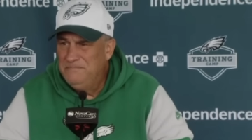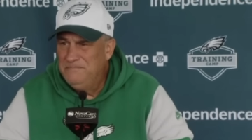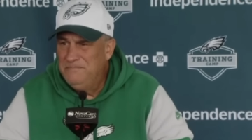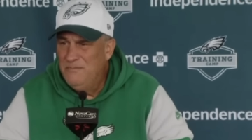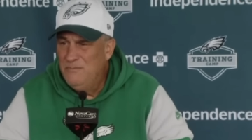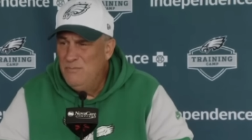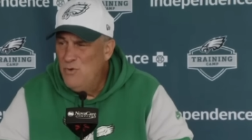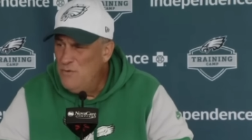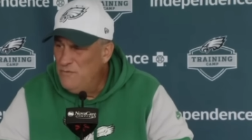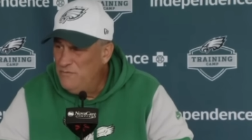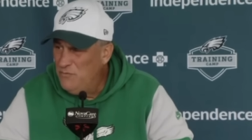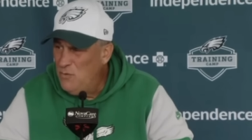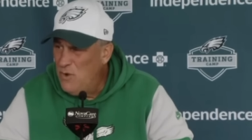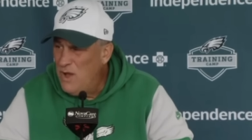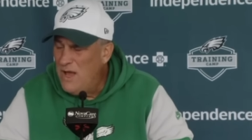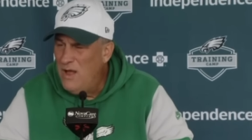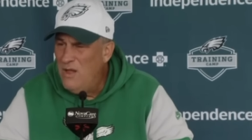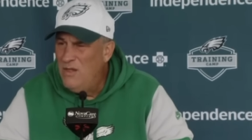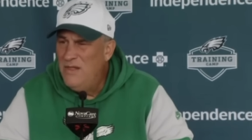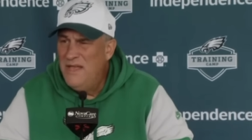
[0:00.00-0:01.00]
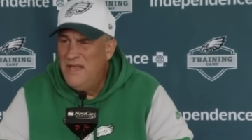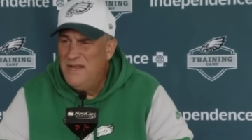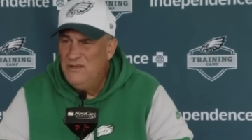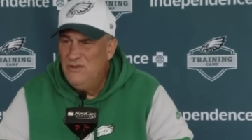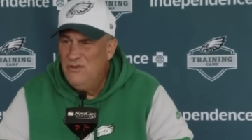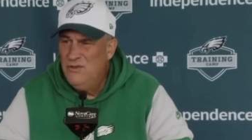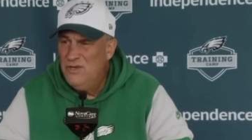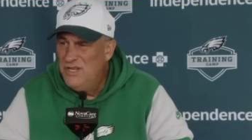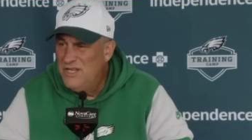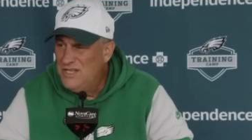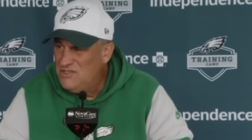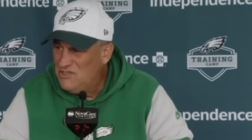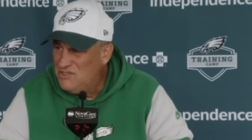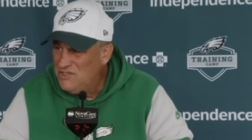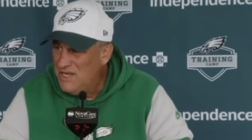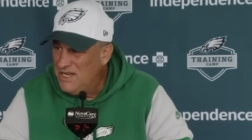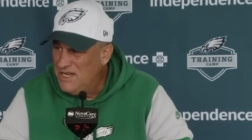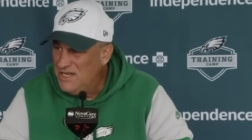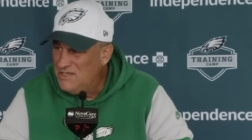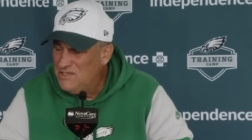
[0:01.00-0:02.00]
moved well, had good
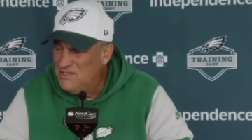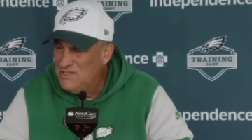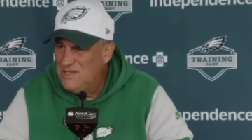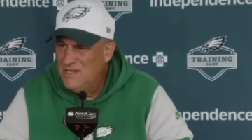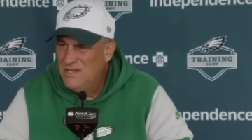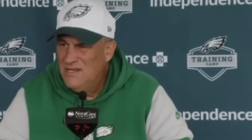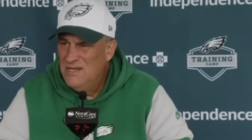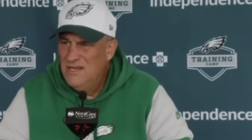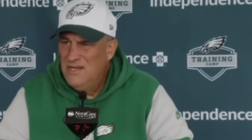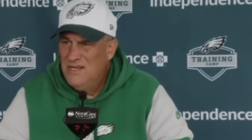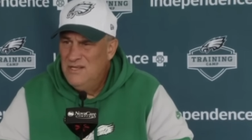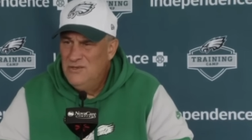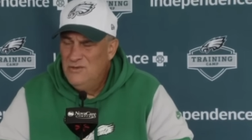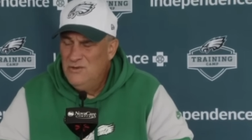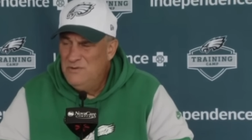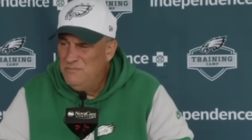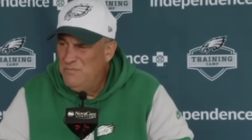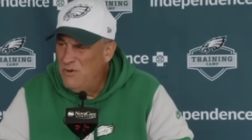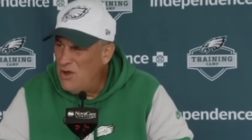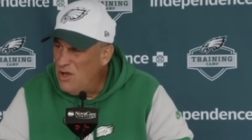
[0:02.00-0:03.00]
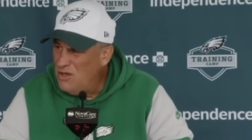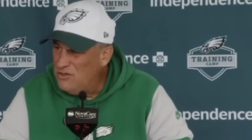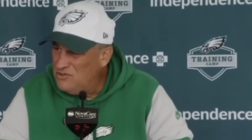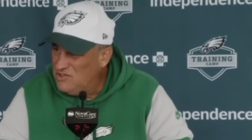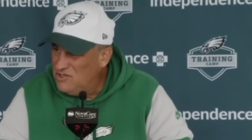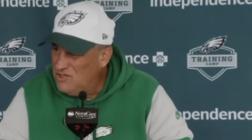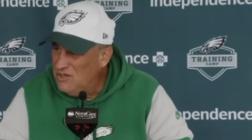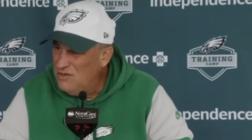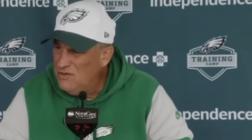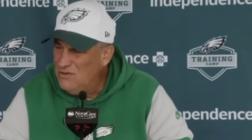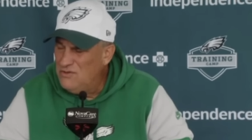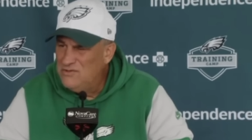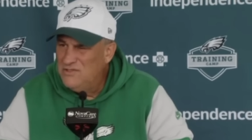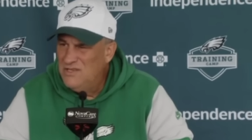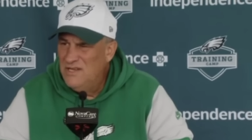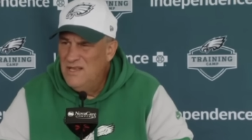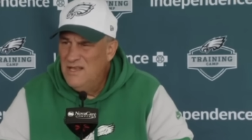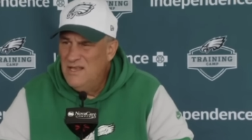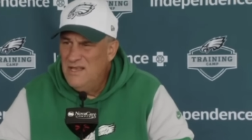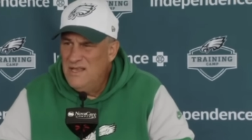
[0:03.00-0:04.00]
instincts, good ball
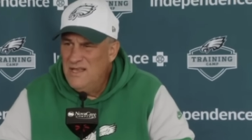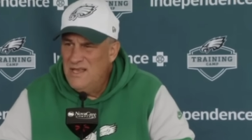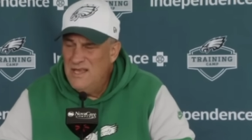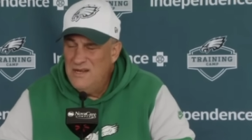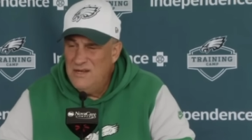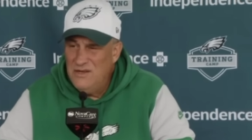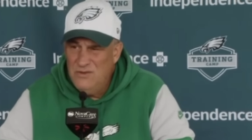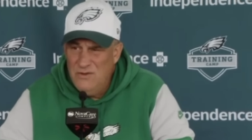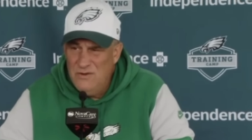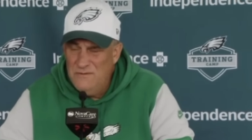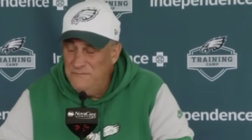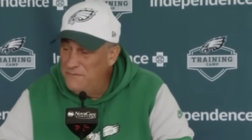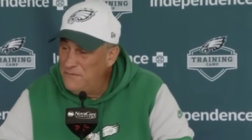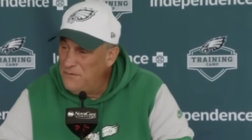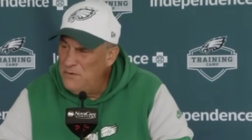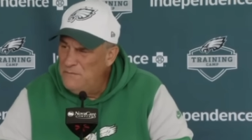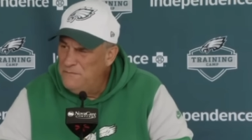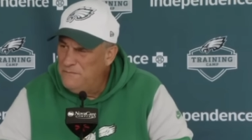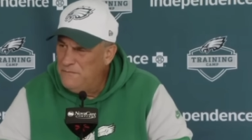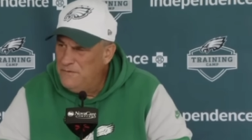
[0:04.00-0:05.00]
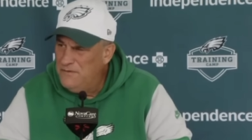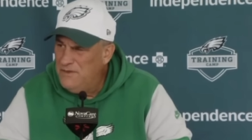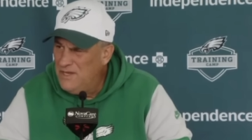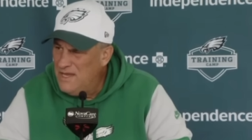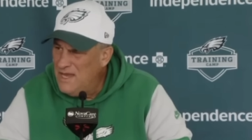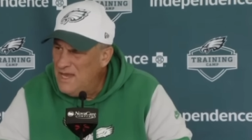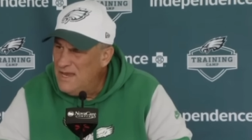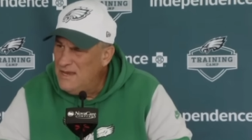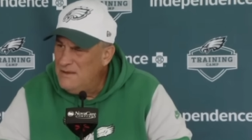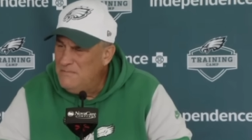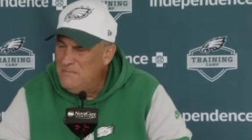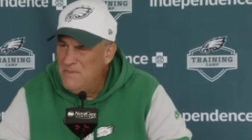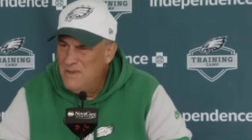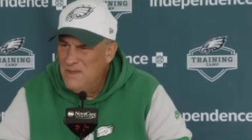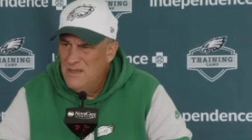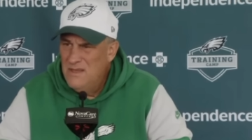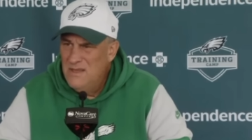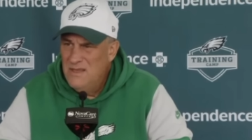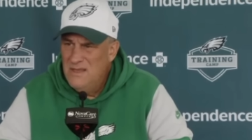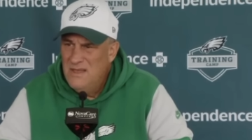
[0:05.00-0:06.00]
skills, had a good feel for the game.
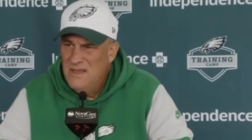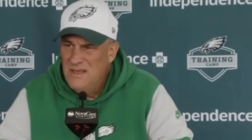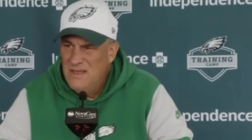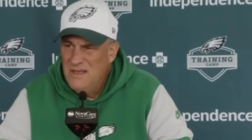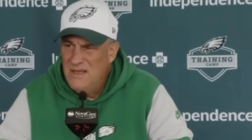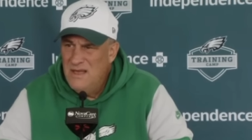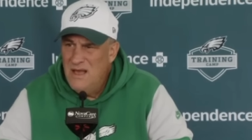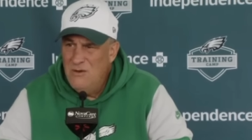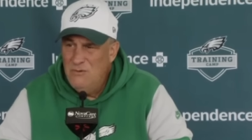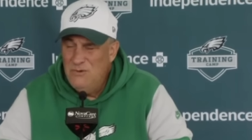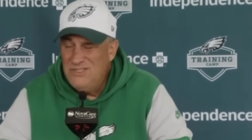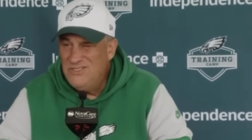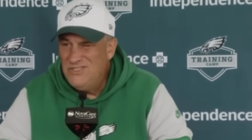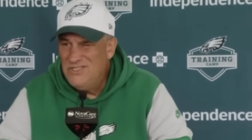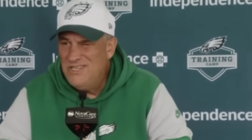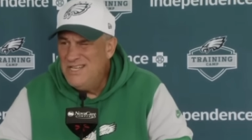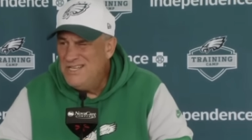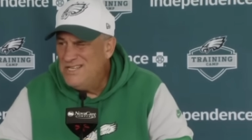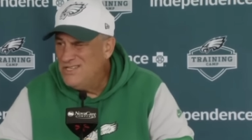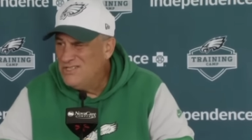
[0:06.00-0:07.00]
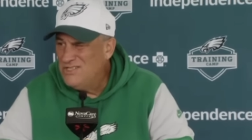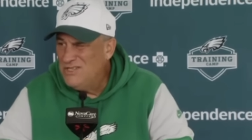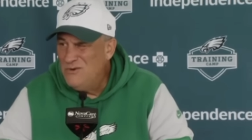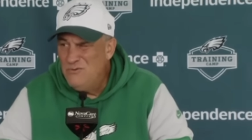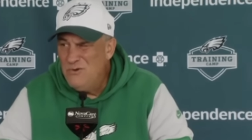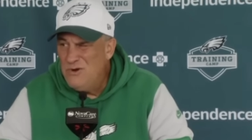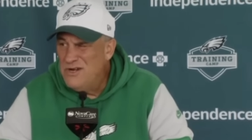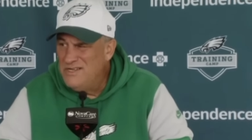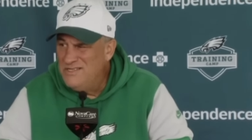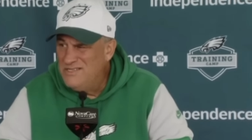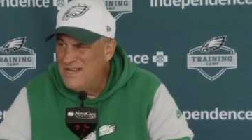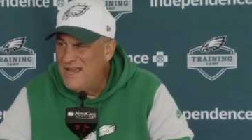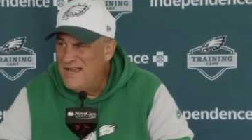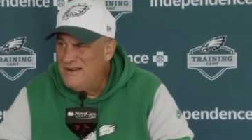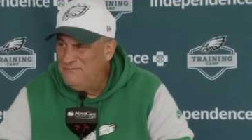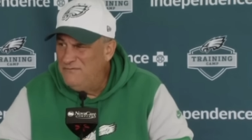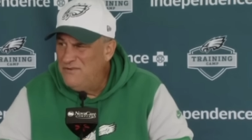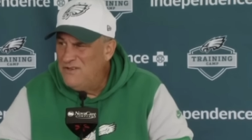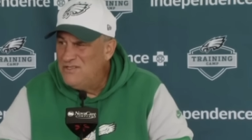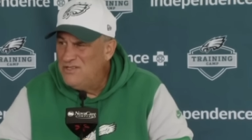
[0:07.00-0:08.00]
We just need to see where he's
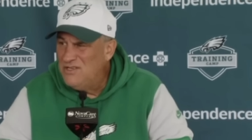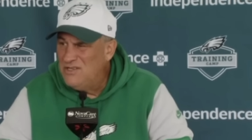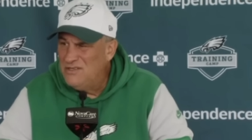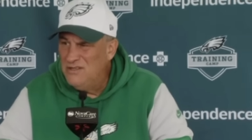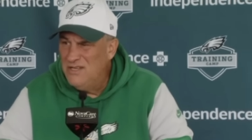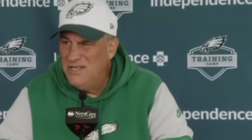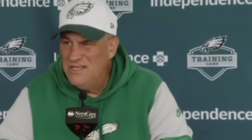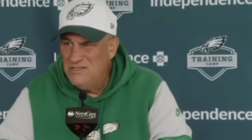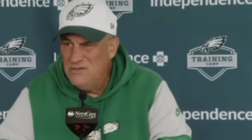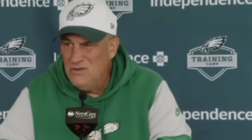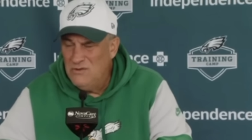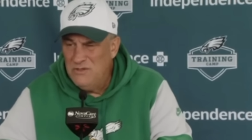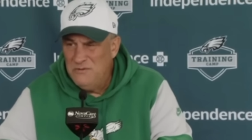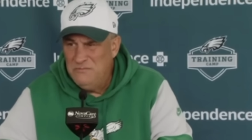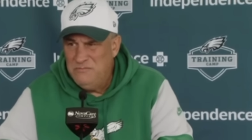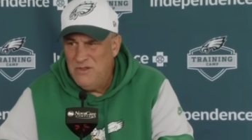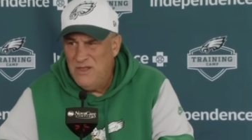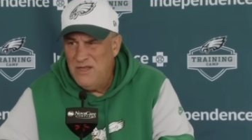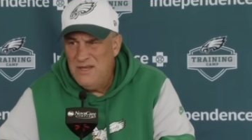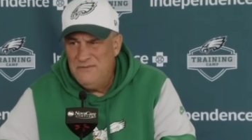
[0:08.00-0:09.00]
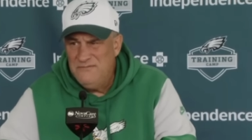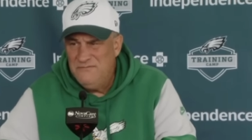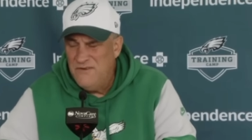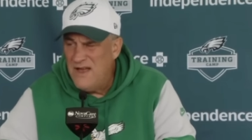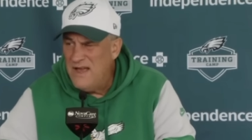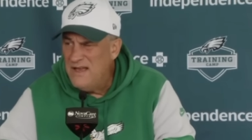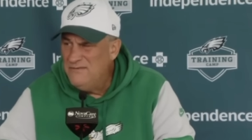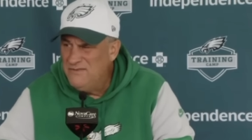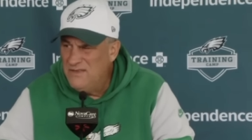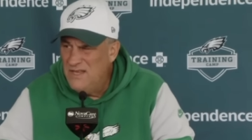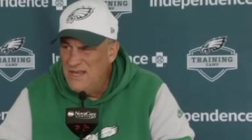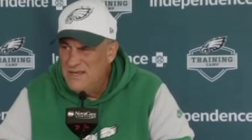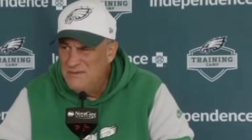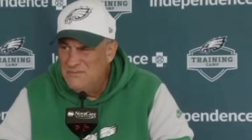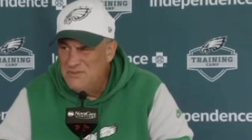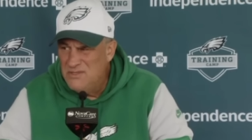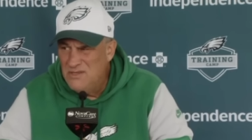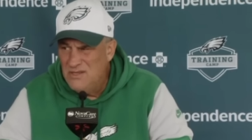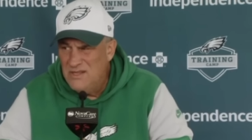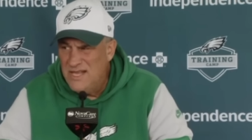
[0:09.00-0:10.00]
at physically. He's only played 5
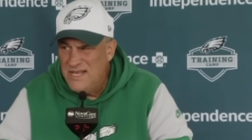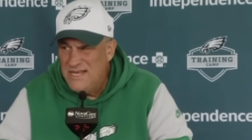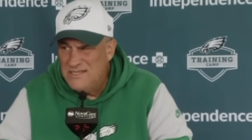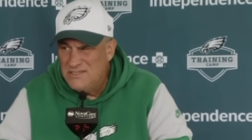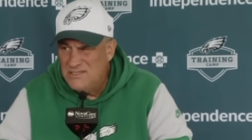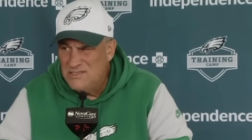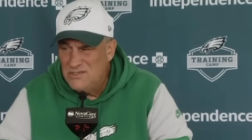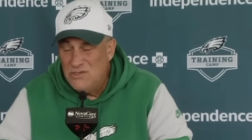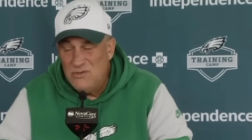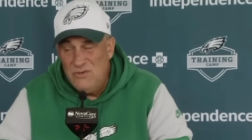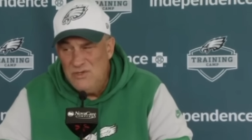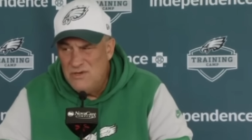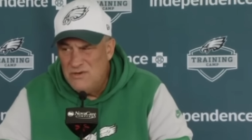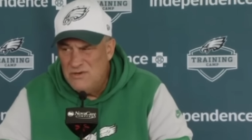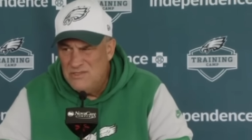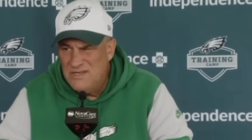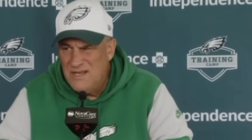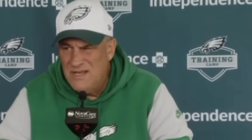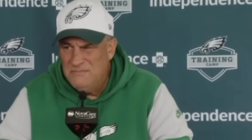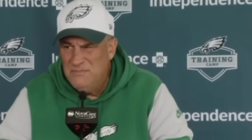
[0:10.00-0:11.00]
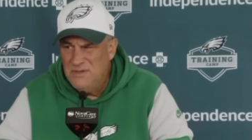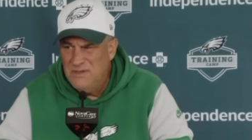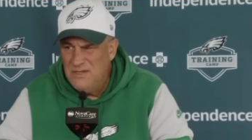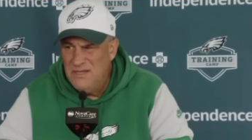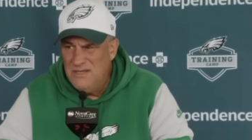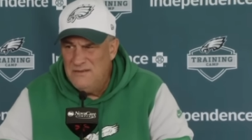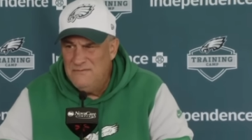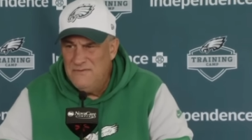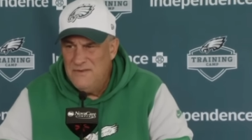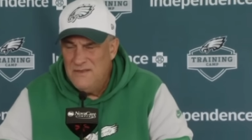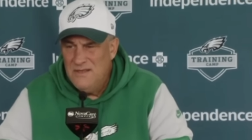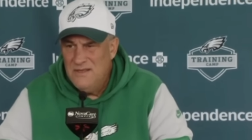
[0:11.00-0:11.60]
games in the last 2 years, I believe.